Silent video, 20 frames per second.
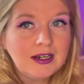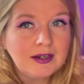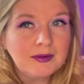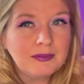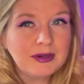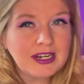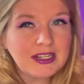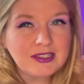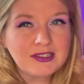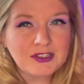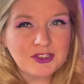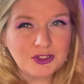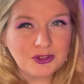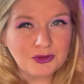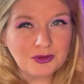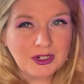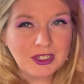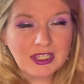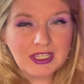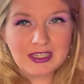but I still
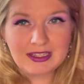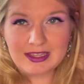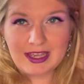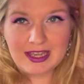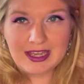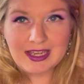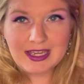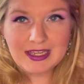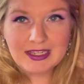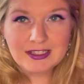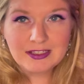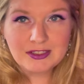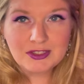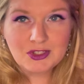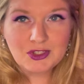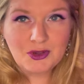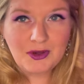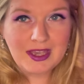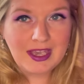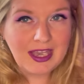really like it,
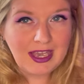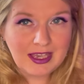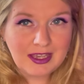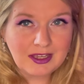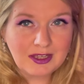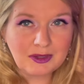so I can't